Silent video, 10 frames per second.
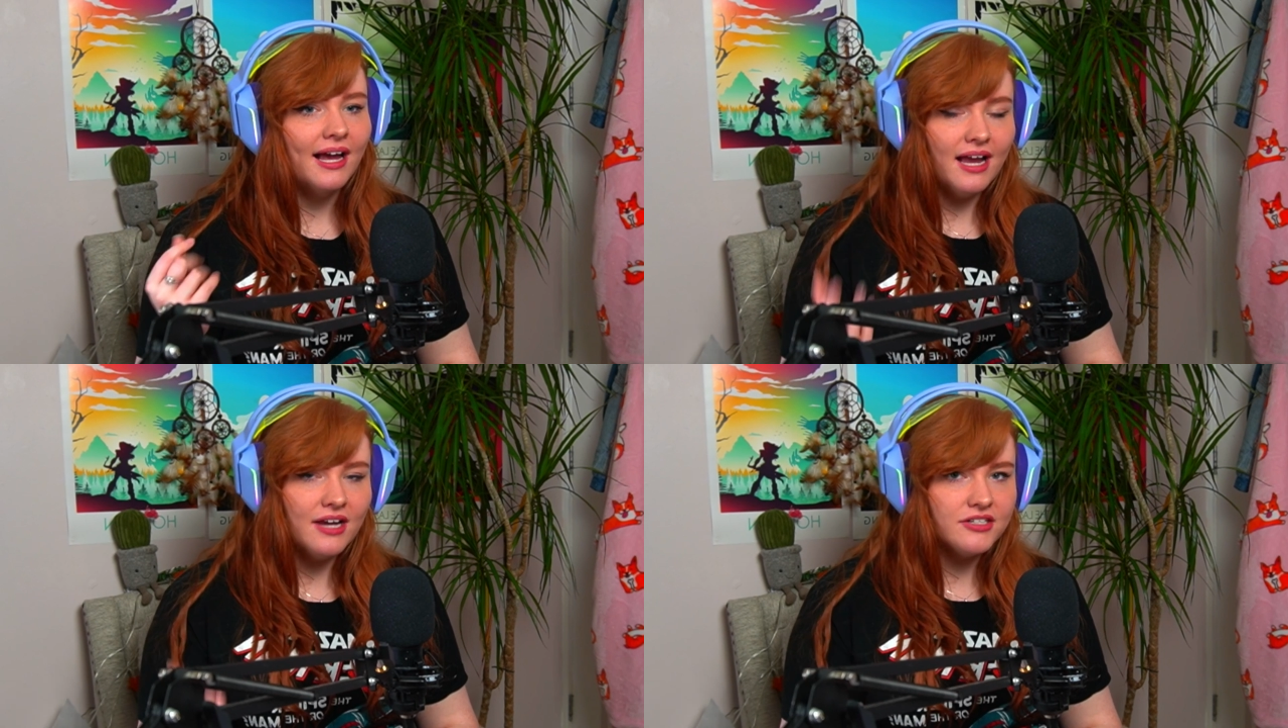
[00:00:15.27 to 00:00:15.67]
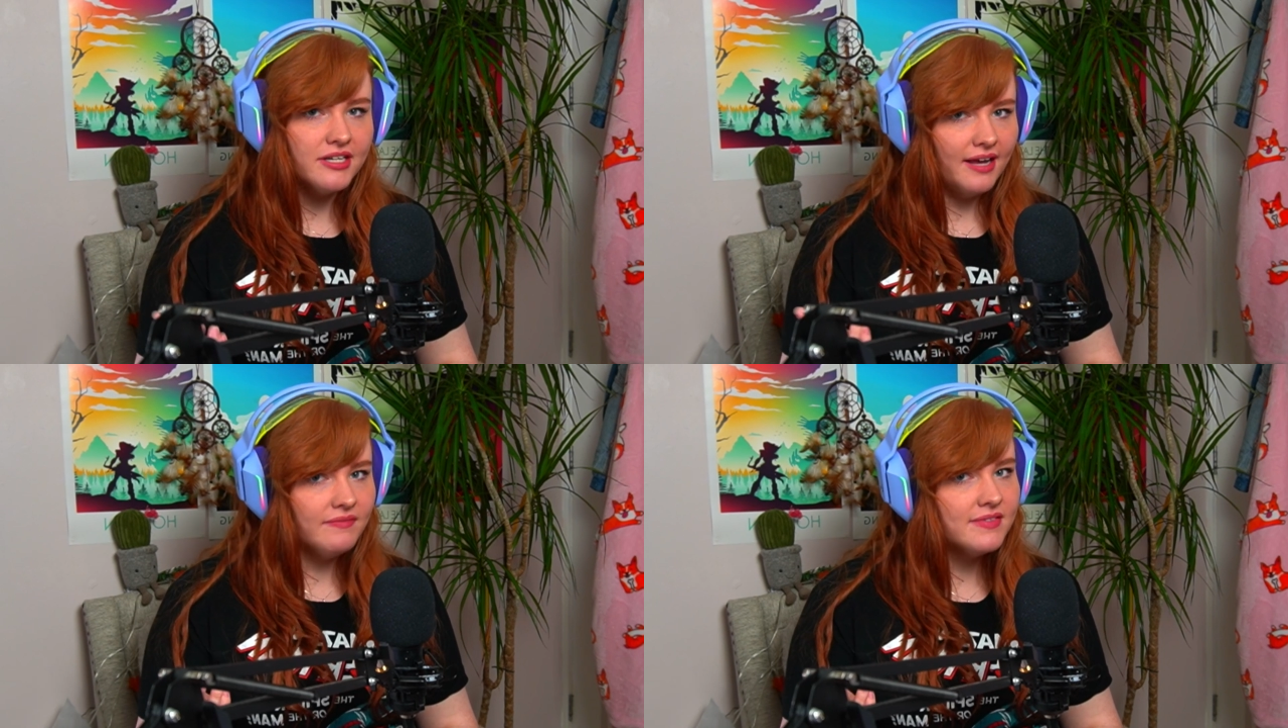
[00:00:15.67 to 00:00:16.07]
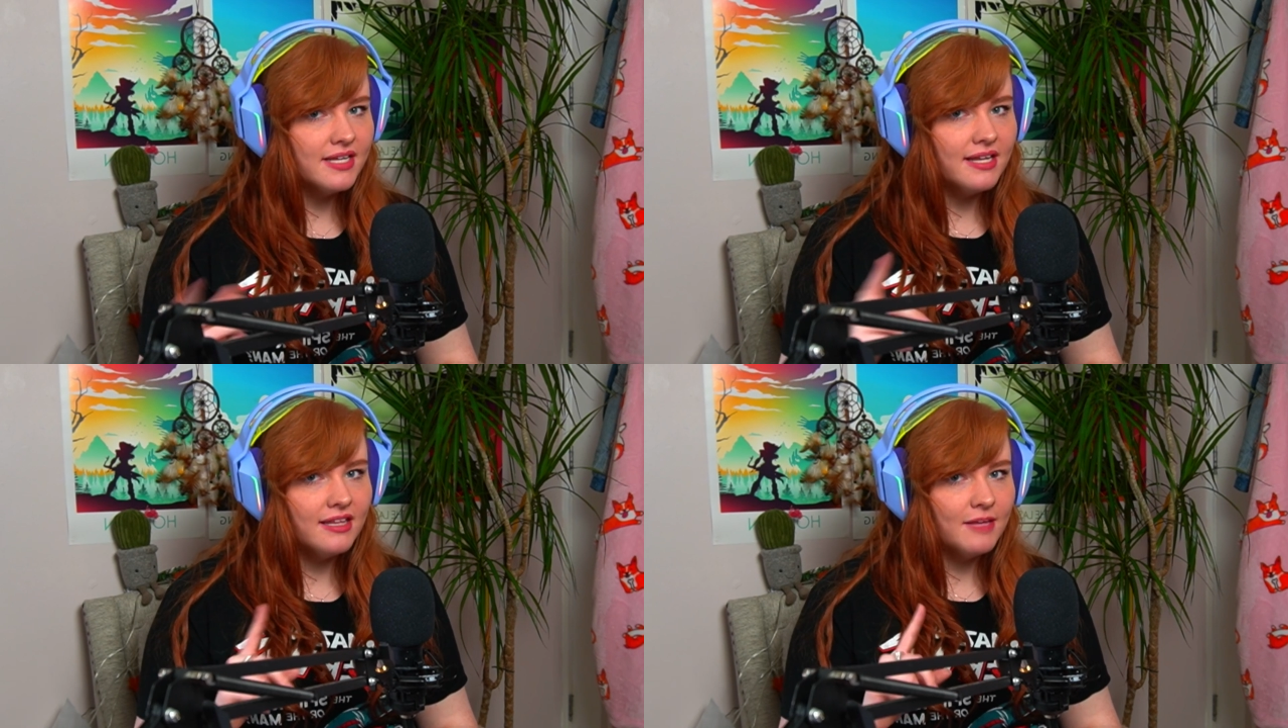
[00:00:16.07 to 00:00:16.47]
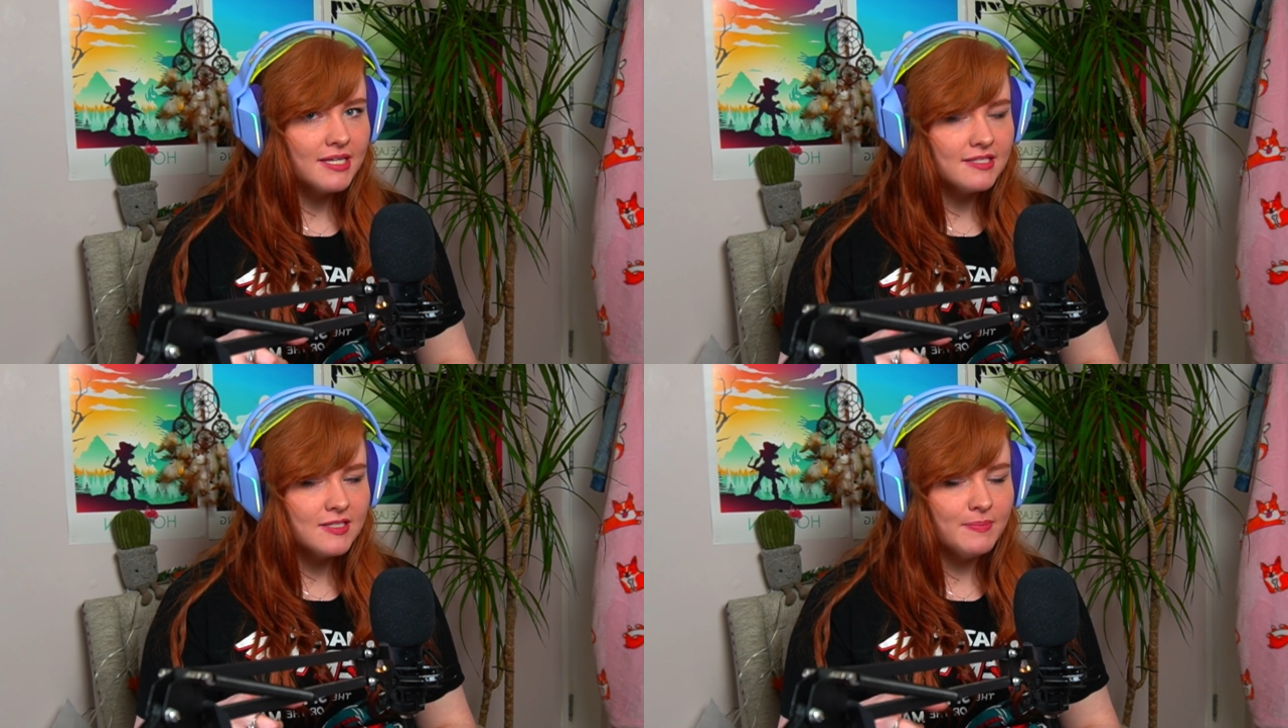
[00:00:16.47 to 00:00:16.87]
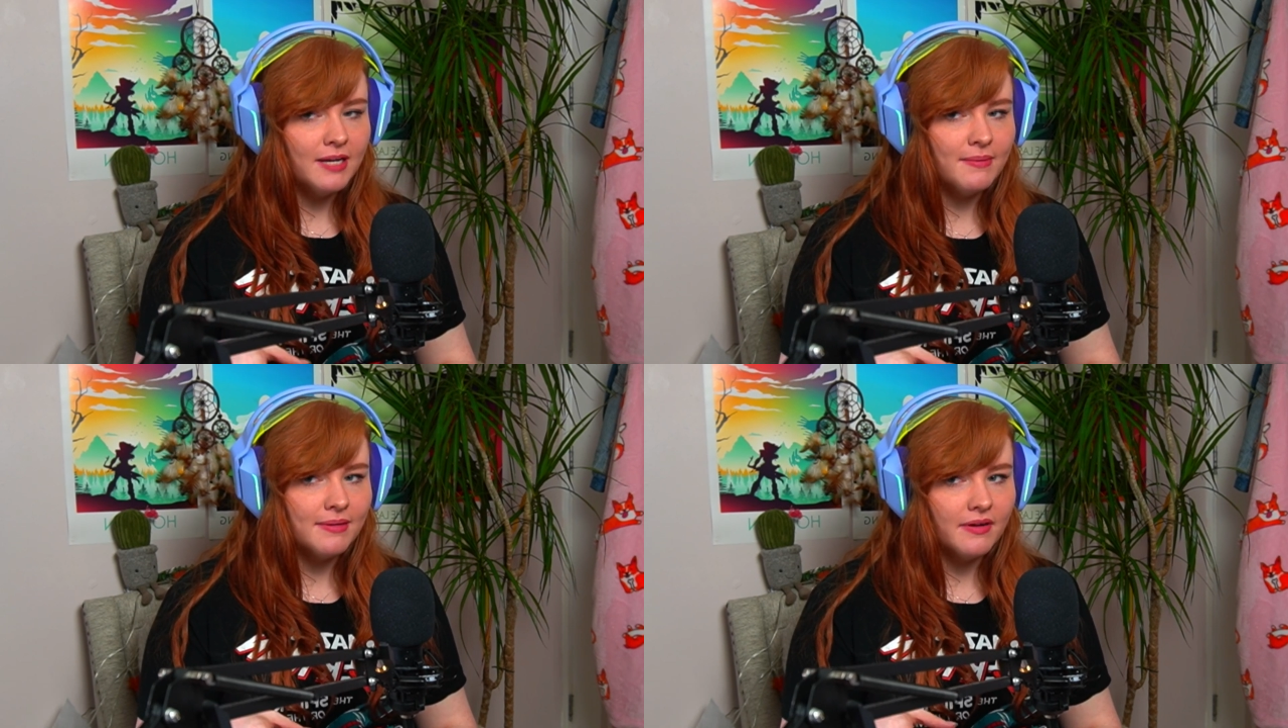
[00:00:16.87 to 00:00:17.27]
I actually haven't seen The Amazing
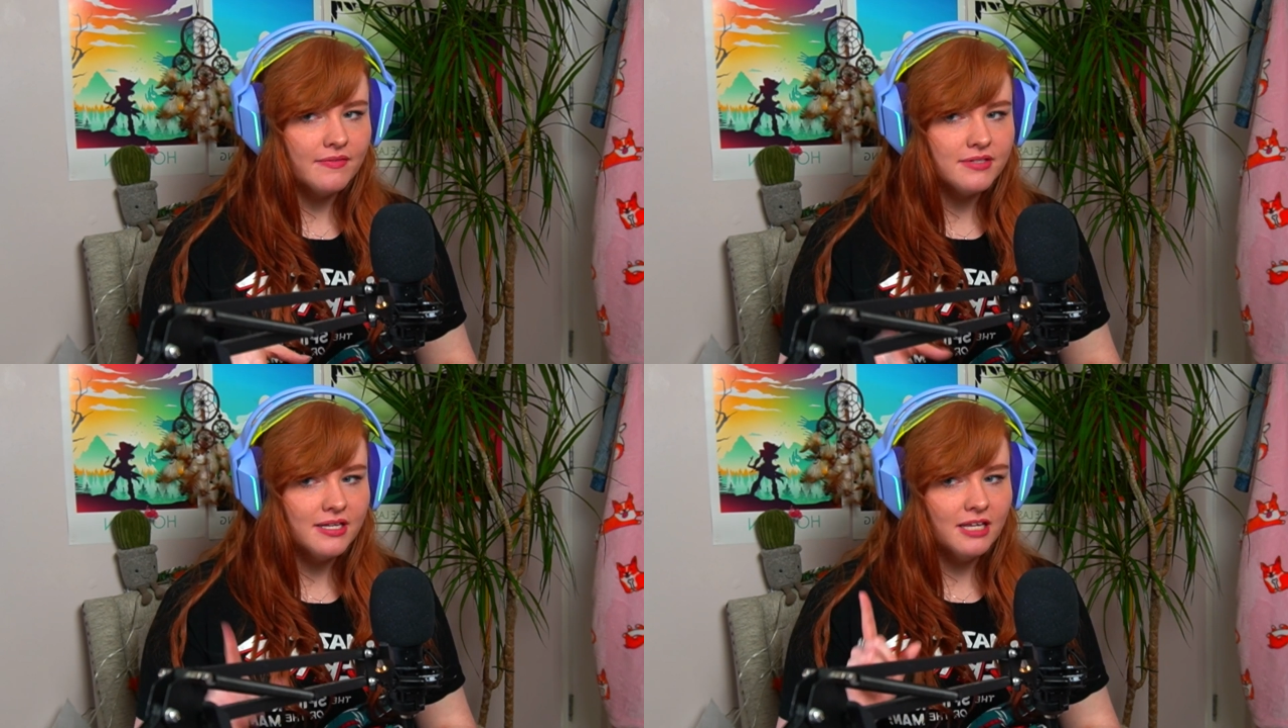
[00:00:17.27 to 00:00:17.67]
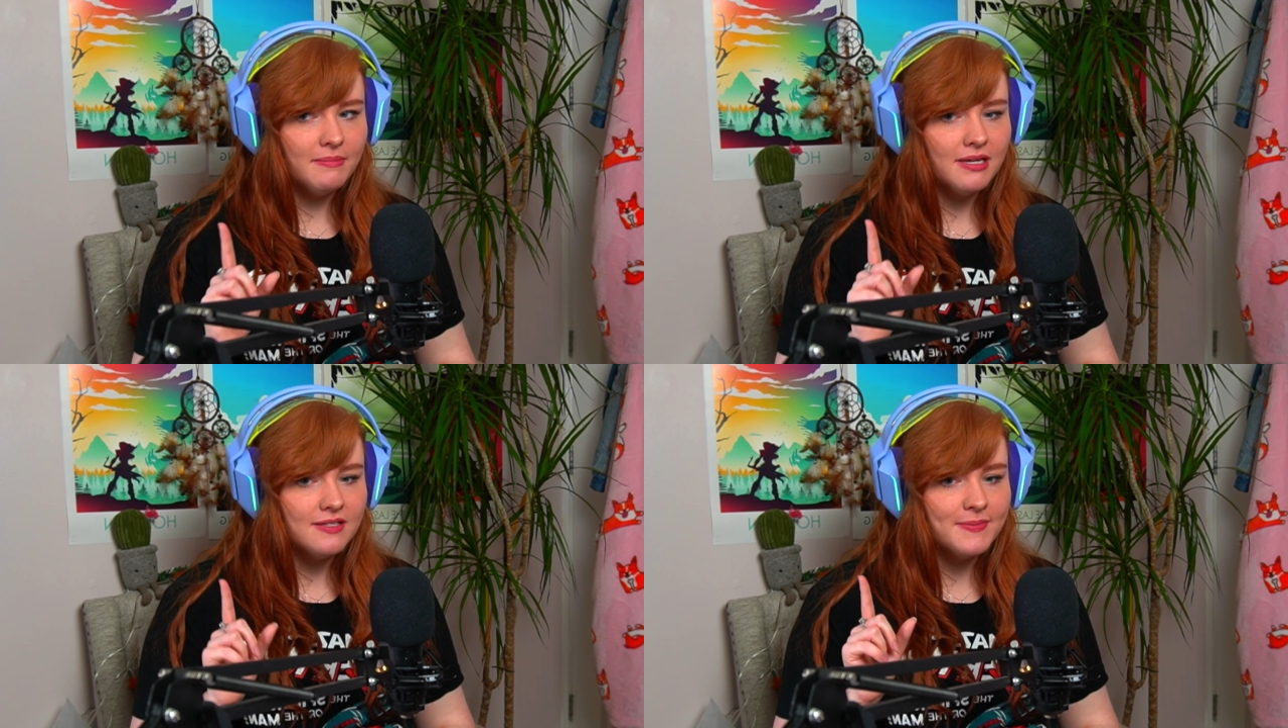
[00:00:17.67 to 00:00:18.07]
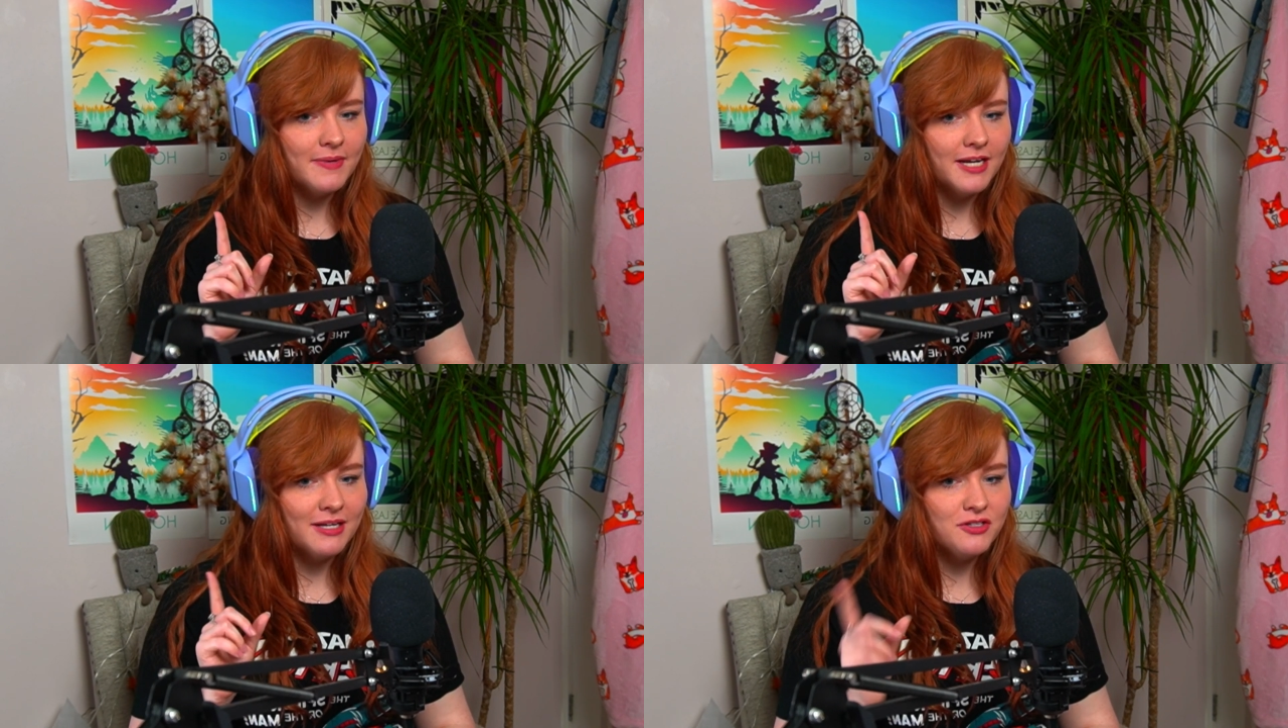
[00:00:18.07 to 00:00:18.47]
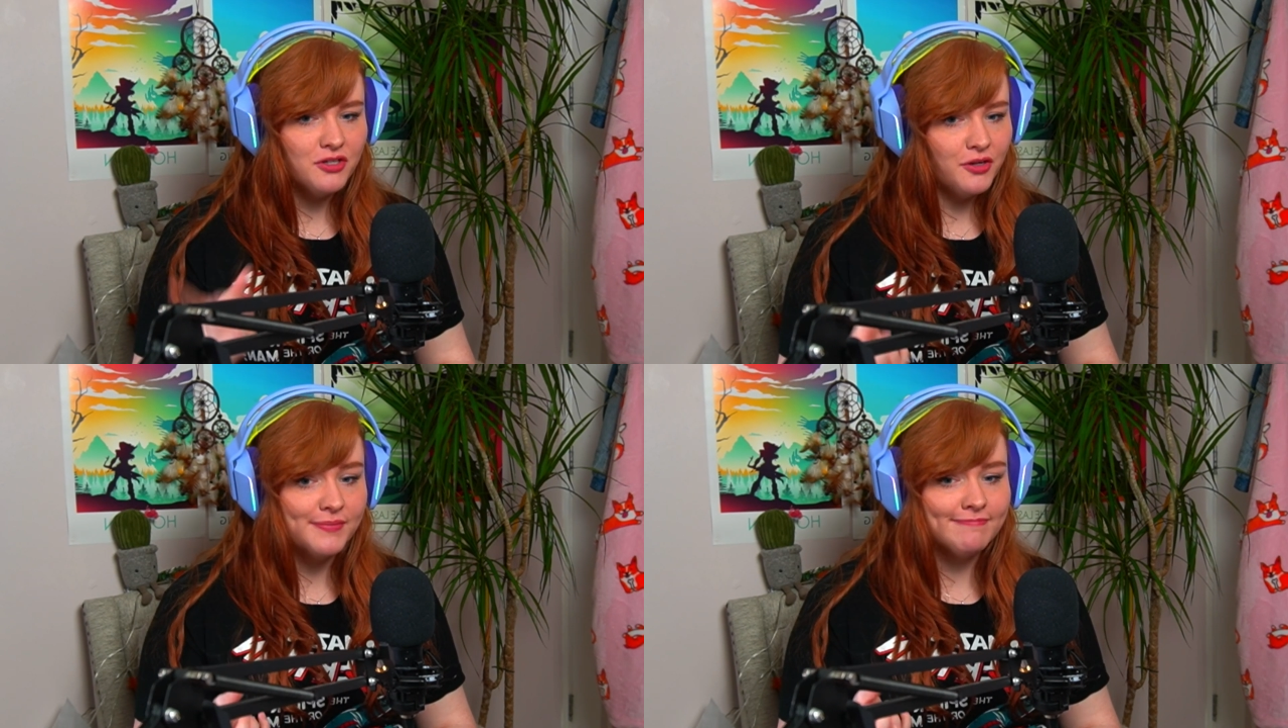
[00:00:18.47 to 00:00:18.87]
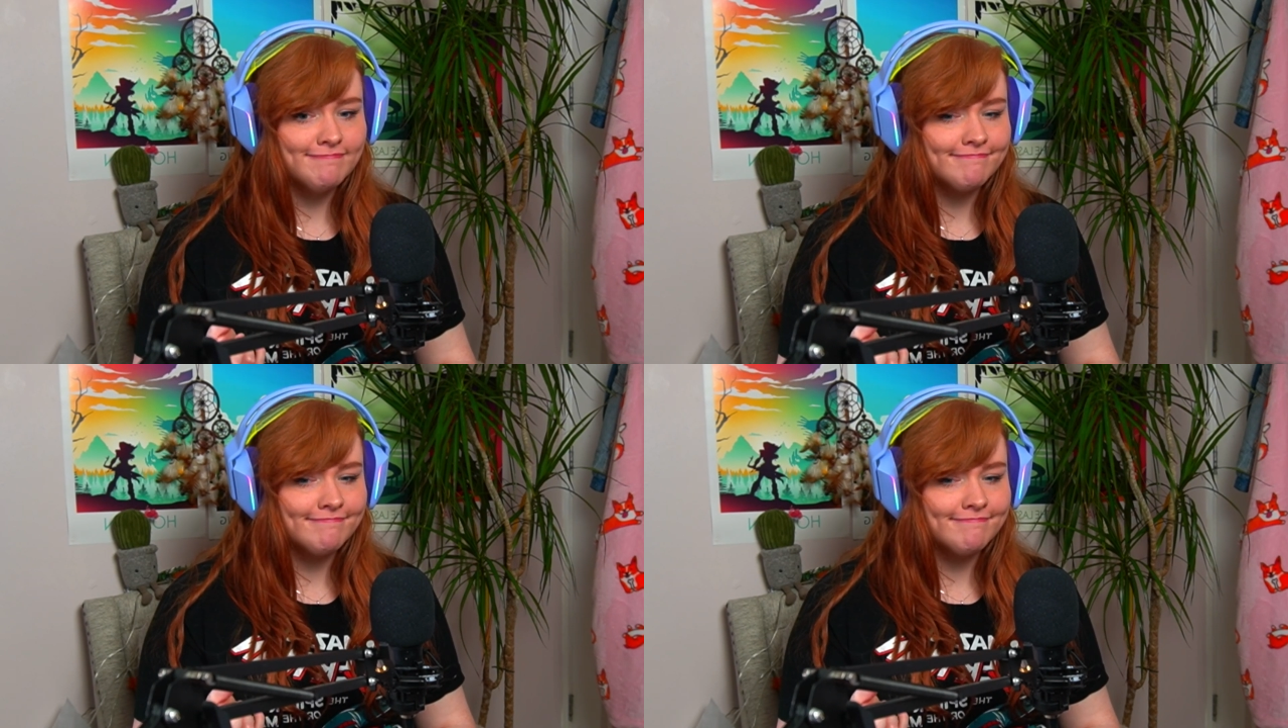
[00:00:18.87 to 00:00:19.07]
Spider-Man, but I've seen The Amazing Spider-Man 2.